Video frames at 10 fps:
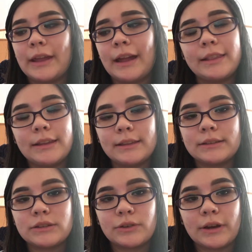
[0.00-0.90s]
I think
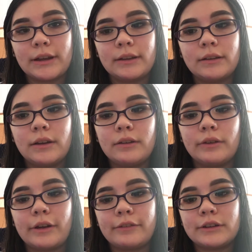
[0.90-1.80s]
that's great.
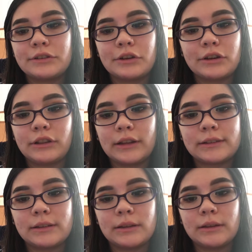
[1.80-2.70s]
When I first heard of
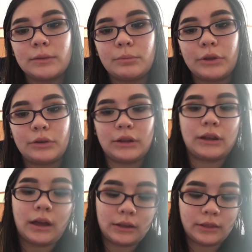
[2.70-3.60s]
Lexie Beauty,
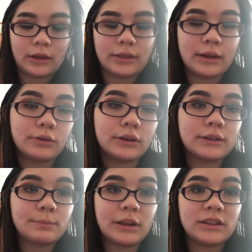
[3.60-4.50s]
I thought they were
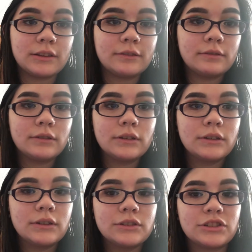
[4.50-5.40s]
expensive
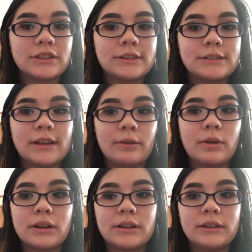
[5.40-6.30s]
just because I
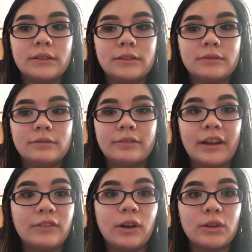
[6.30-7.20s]
wanted
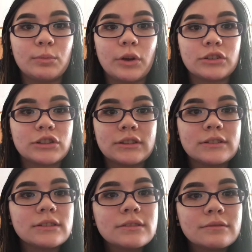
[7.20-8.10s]
$5
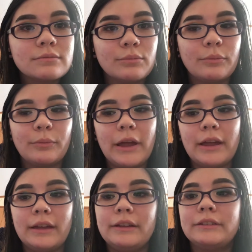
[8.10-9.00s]
brushes,
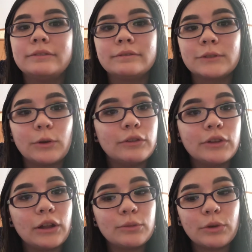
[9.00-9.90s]
and
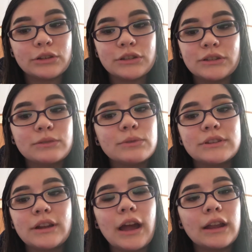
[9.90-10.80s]
$12 brushes
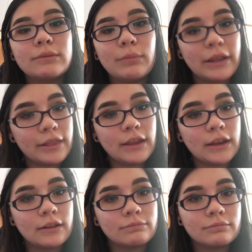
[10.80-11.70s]
was not my
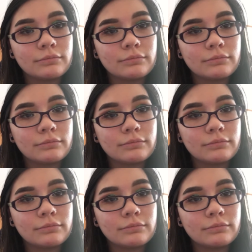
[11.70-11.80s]
thing